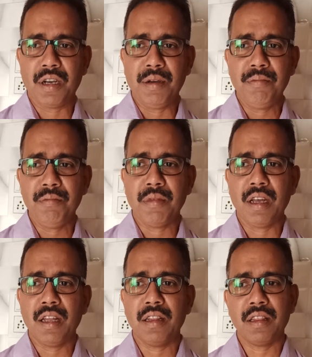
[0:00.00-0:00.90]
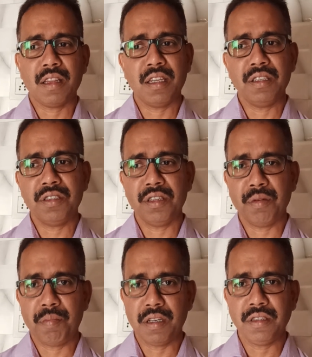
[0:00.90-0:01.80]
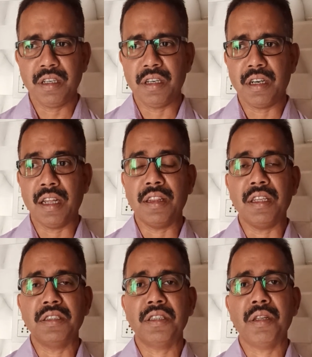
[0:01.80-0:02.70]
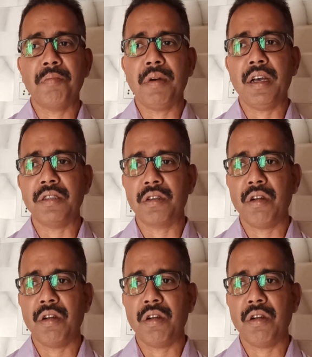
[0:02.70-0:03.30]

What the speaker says: come and things in the present and things in the past.